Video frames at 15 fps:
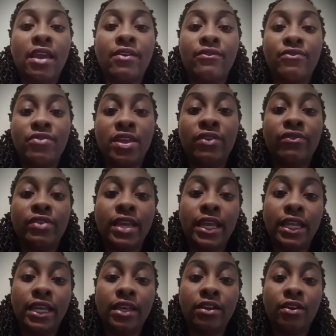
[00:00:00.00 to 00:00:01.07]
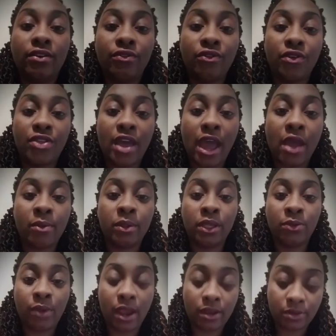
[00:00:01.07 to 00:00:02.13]
if needed for the
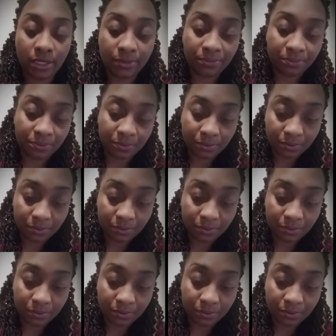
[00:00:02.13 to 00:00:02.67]
hourly rounding.